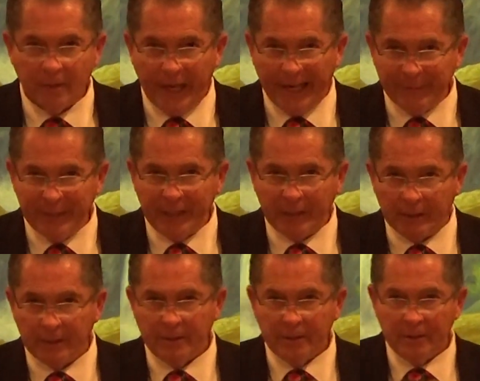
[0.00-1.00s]
Amen.
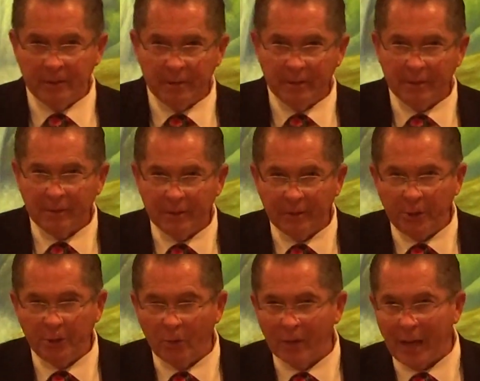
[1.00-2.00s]
Amen.
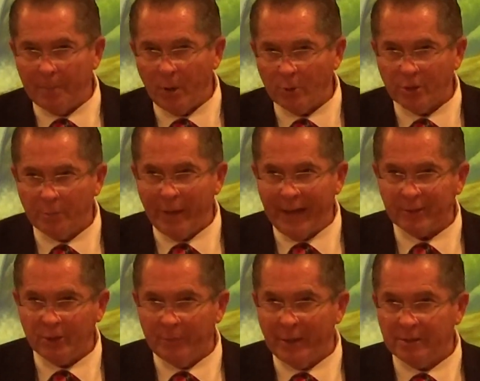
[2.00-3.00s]
You know what I posted
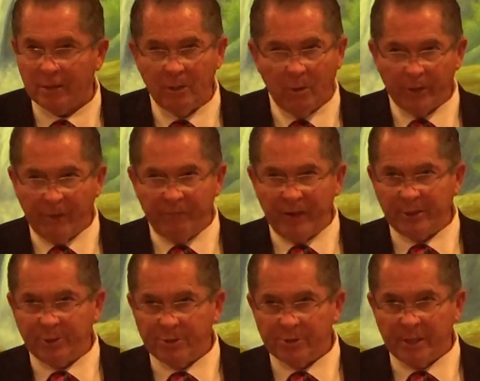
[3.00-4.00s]
back to him? I said, don't
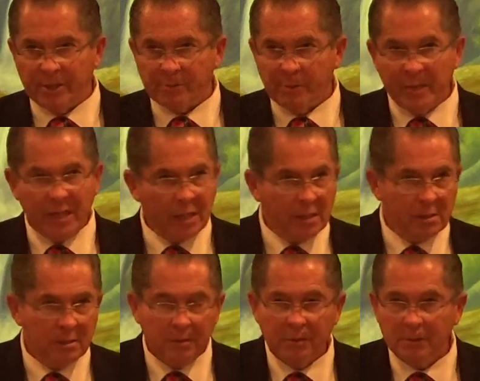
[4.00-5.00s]
confess your sins to me.
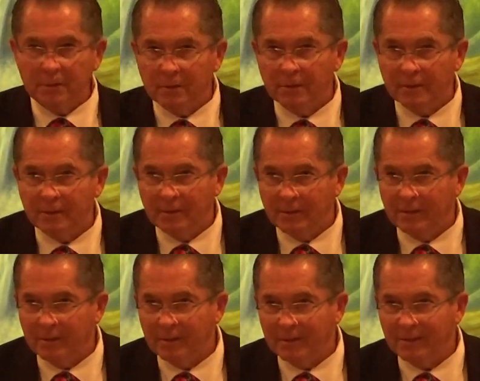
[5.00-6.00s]

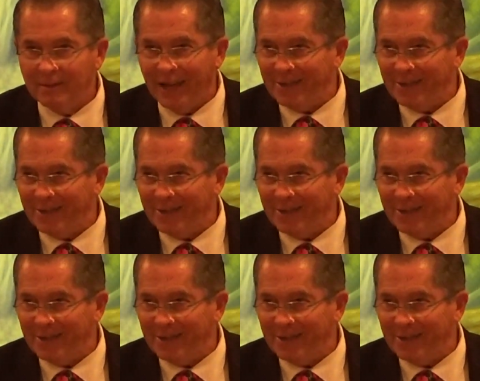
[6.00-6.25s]
Right.